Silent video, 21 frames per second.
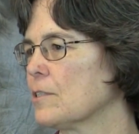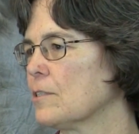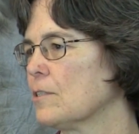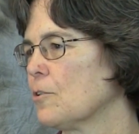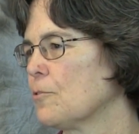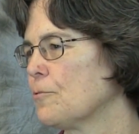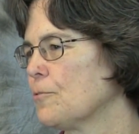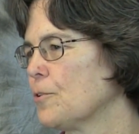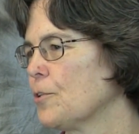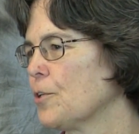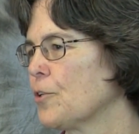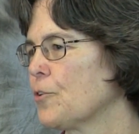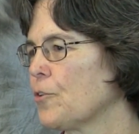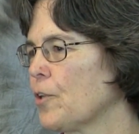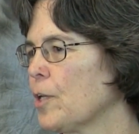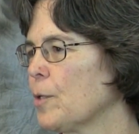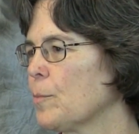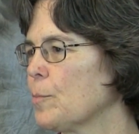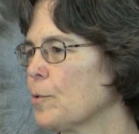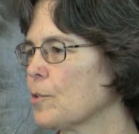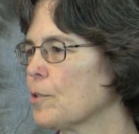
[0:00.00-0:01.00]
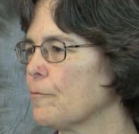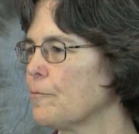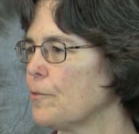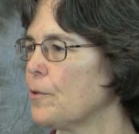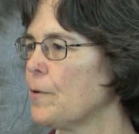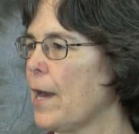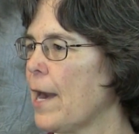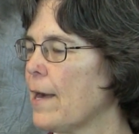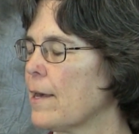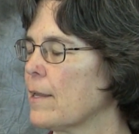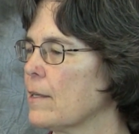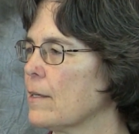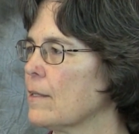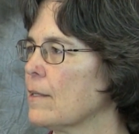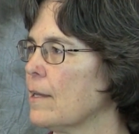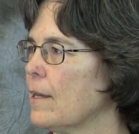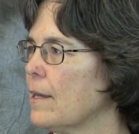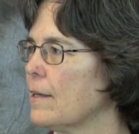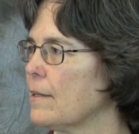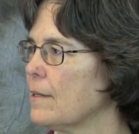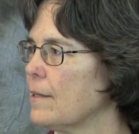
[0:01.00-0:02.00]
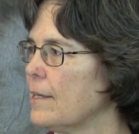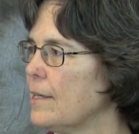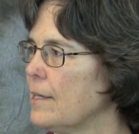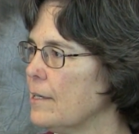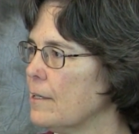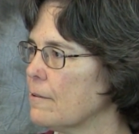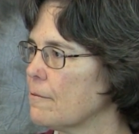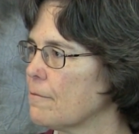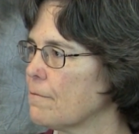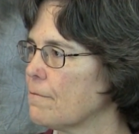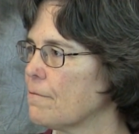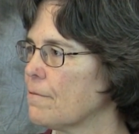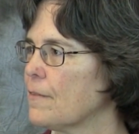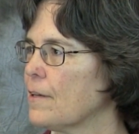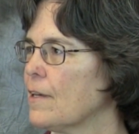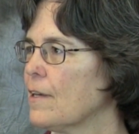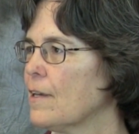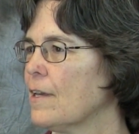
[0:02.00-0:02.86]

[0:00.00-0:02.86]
So for example, if you had an if